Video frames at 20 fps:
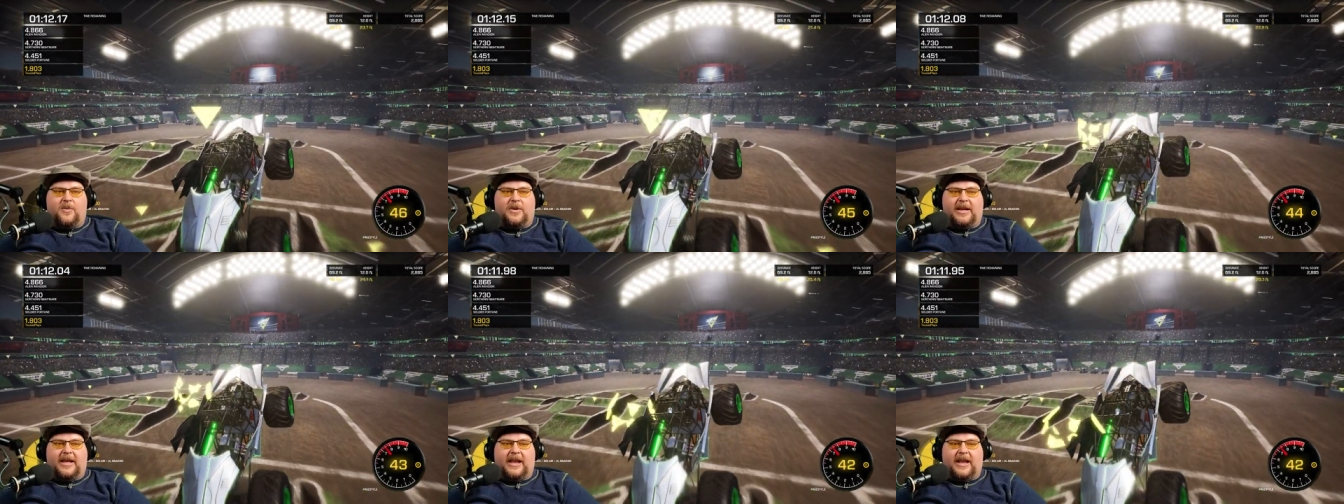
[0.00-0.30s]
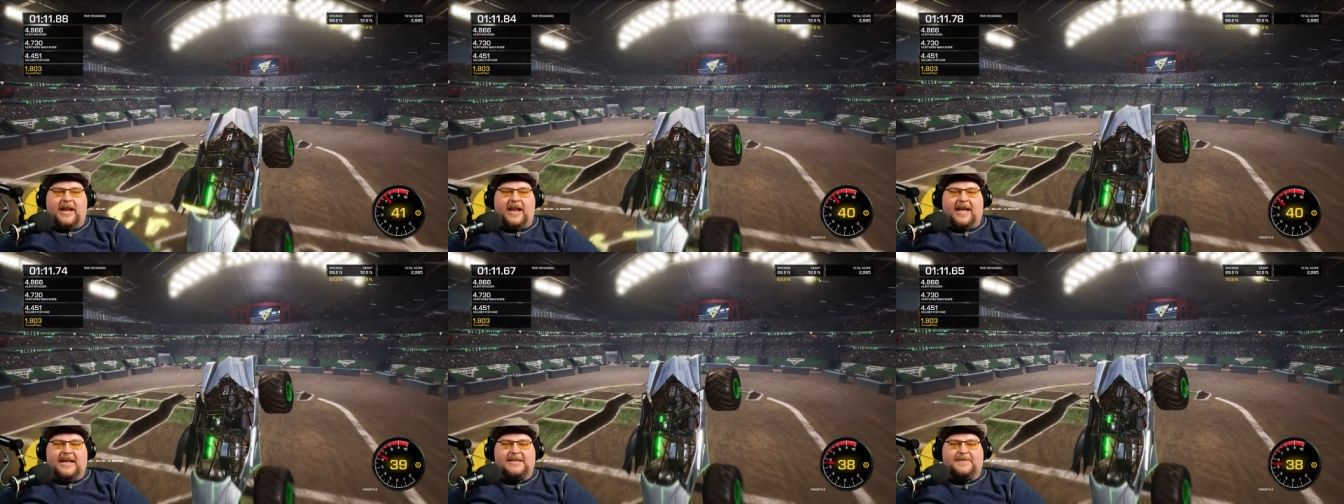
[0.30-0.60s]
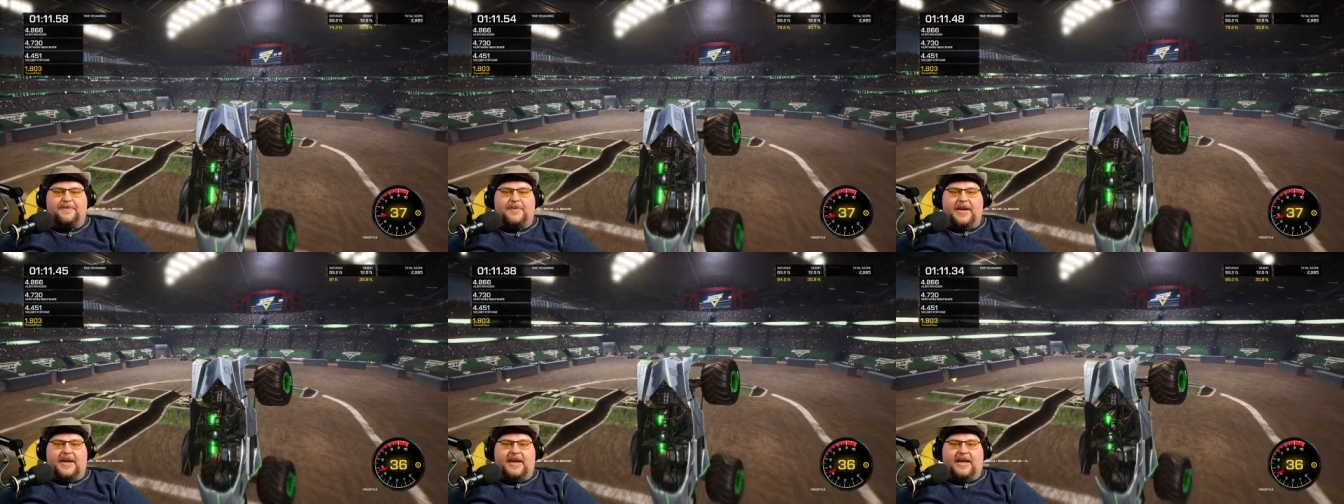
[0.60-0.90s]
We'll get a nice
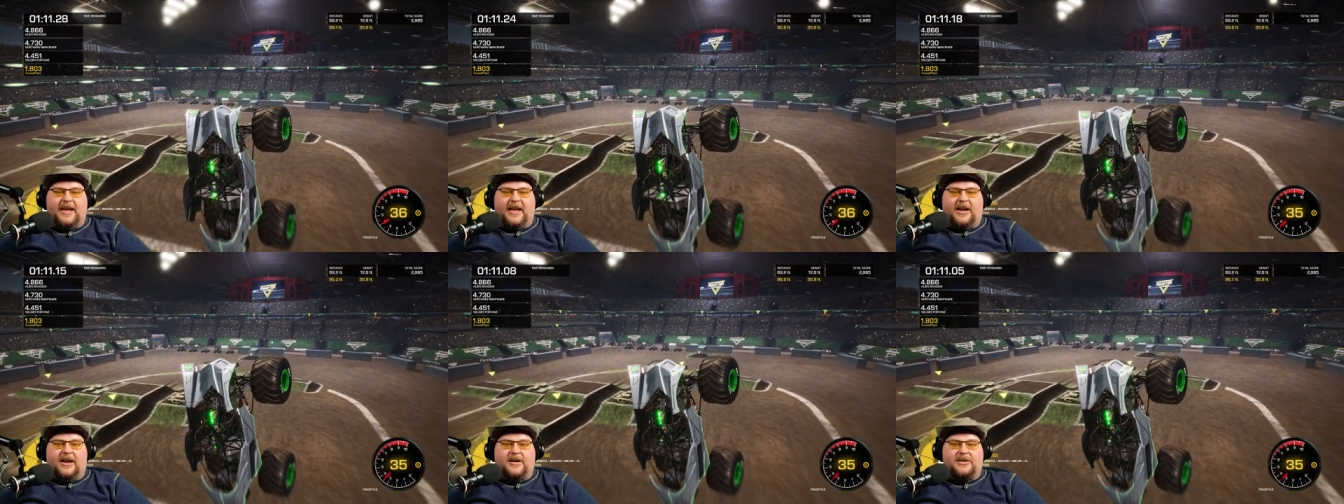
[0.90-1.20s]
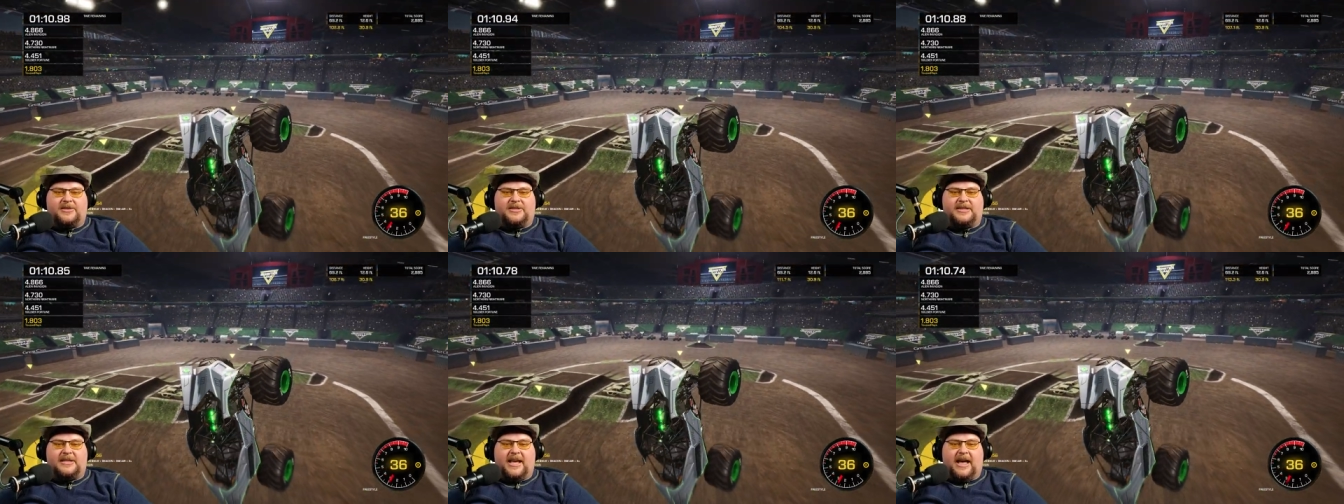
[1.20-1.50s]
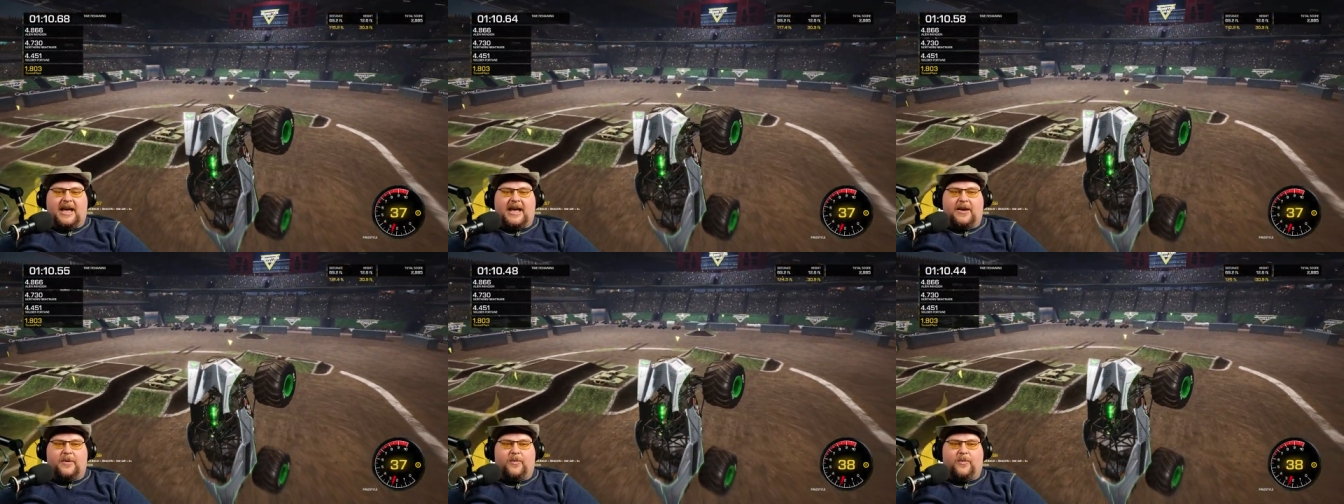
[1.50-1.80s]
big air
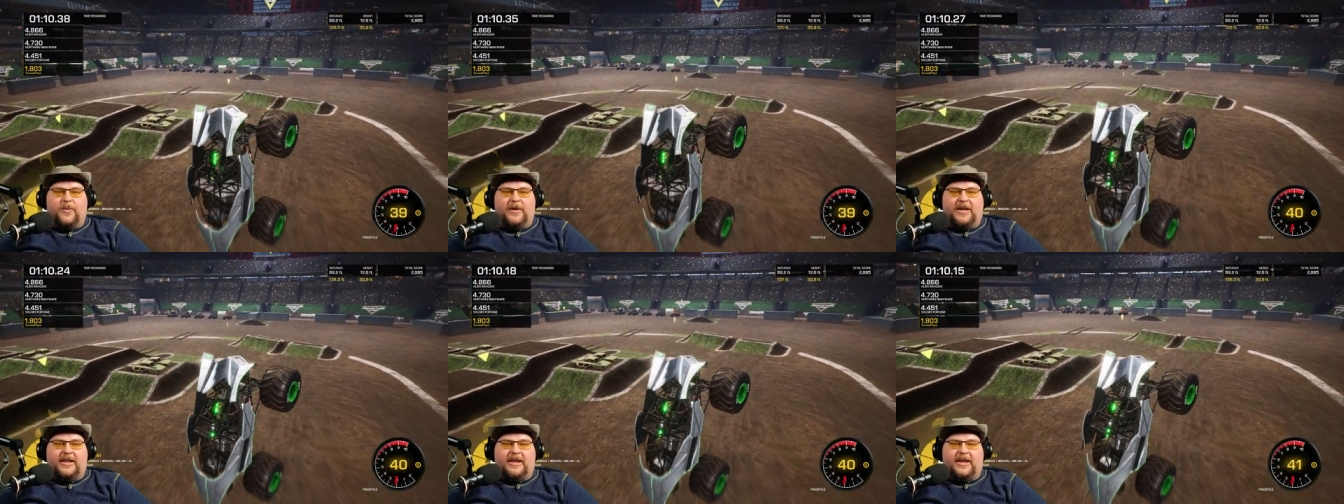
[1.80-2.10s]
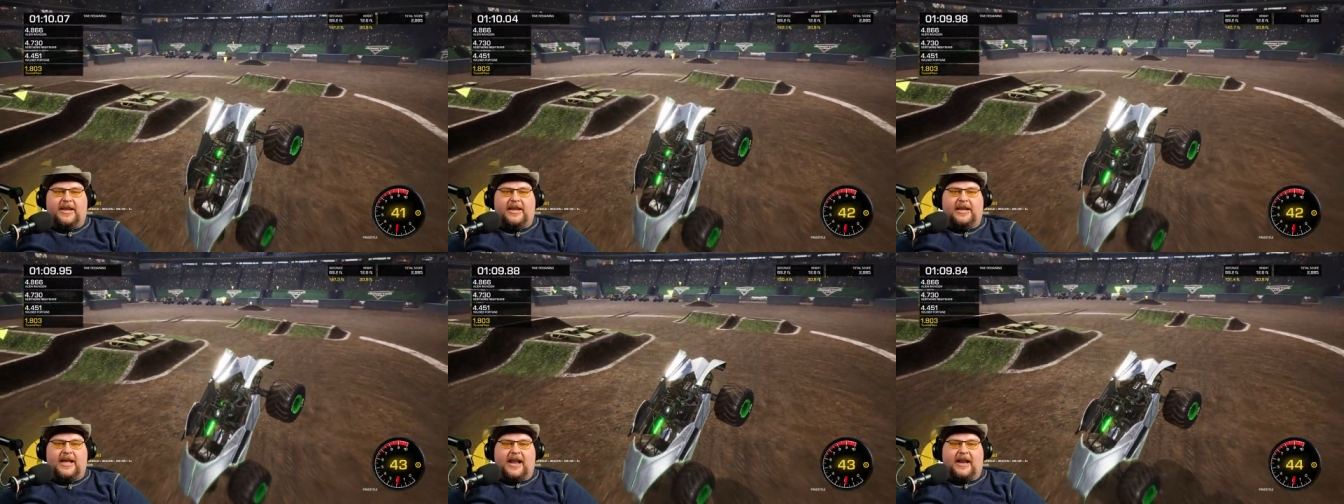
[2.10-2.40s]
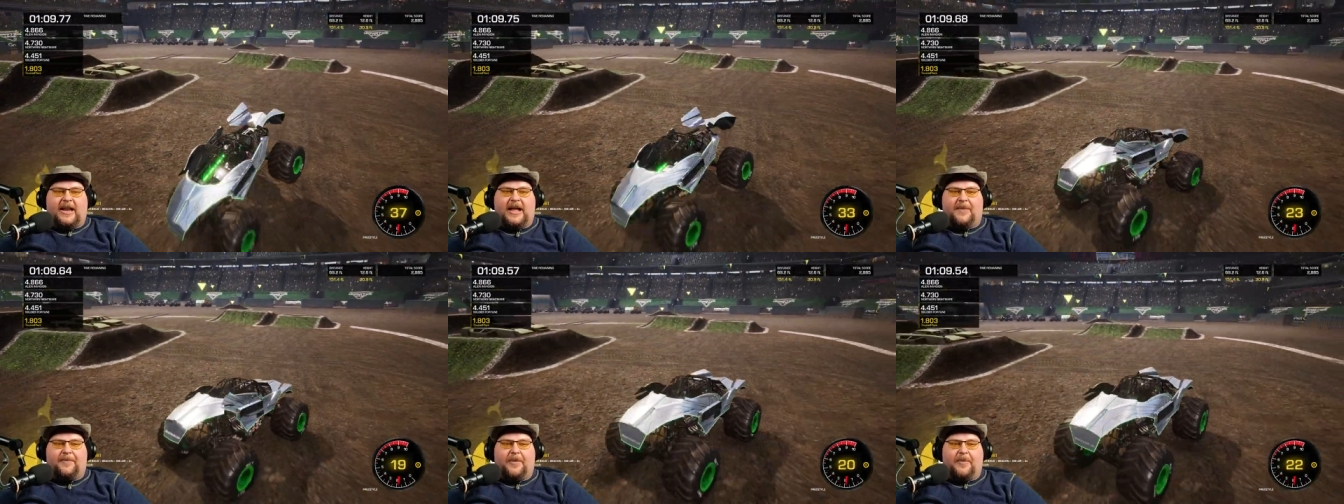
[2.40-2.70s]
sky wheelie. Got
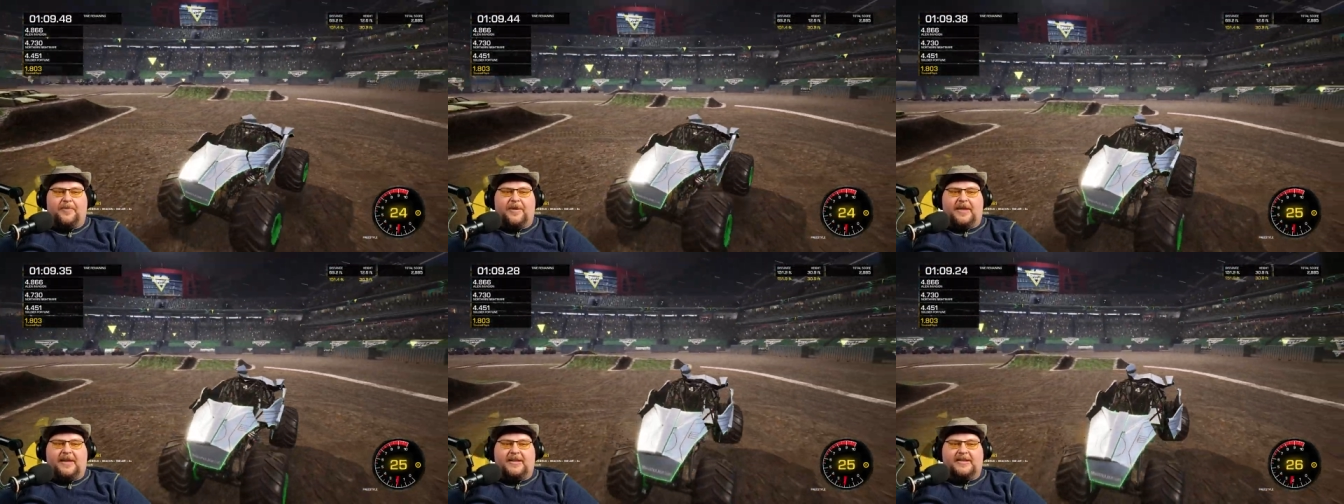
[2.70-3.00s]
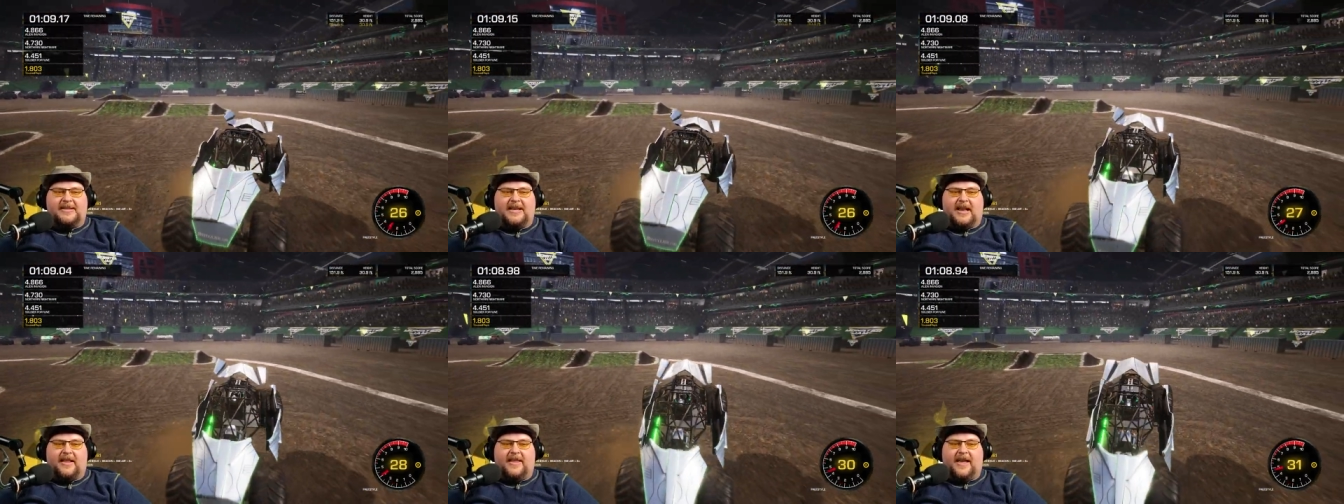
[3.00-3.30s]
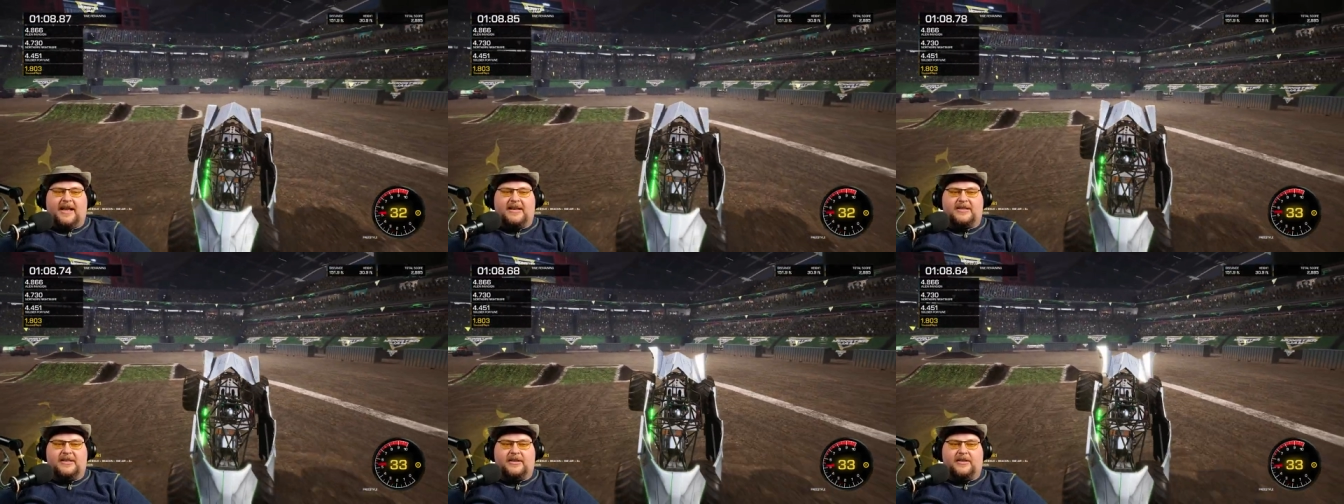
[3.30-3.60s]
a couple beacons out of
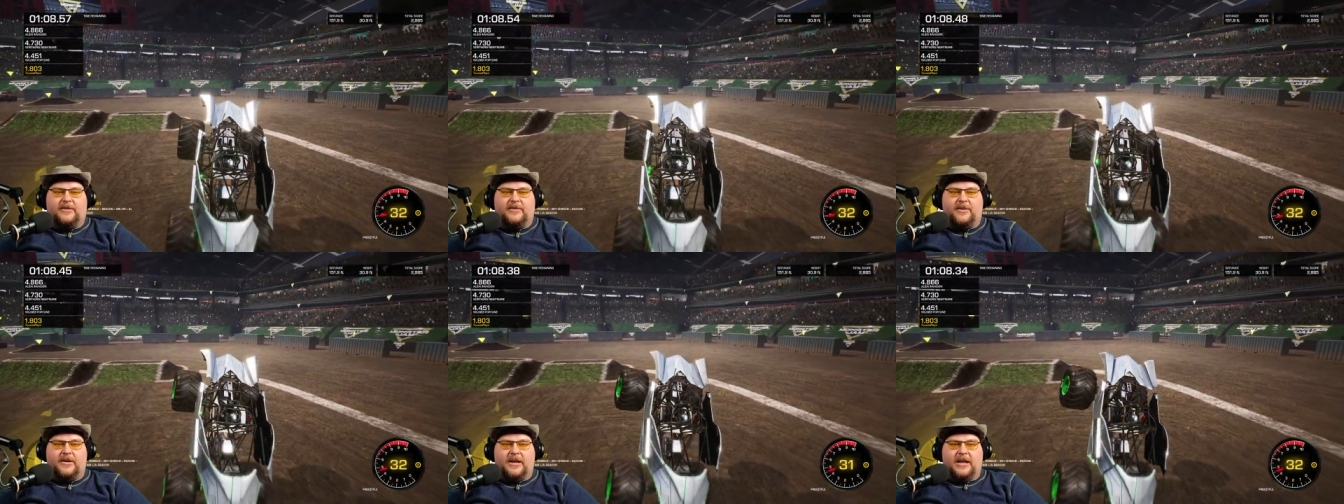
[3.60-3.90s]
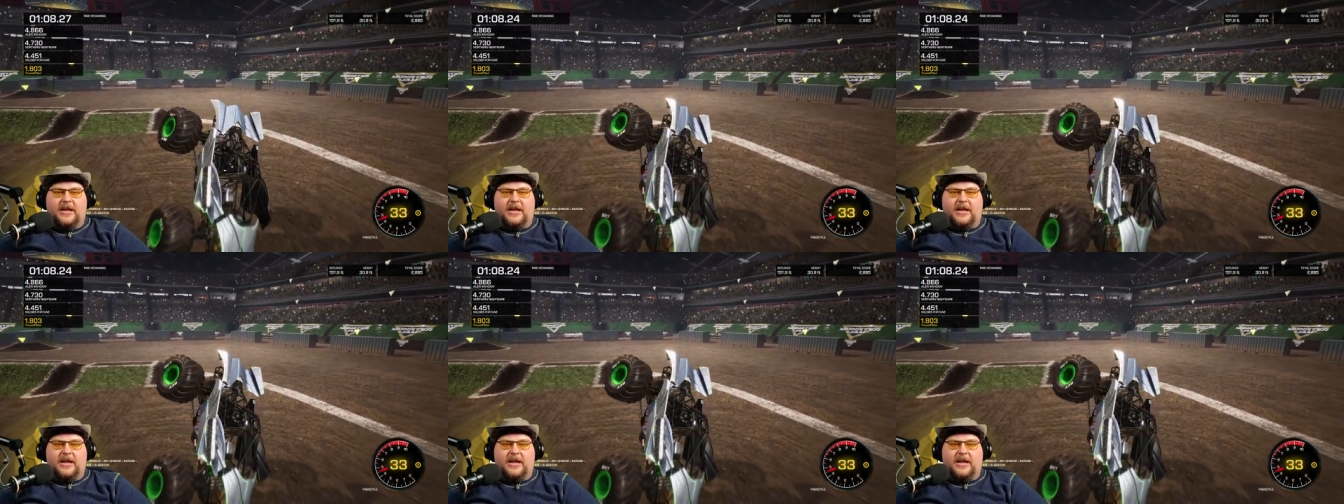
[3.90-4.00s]
that too.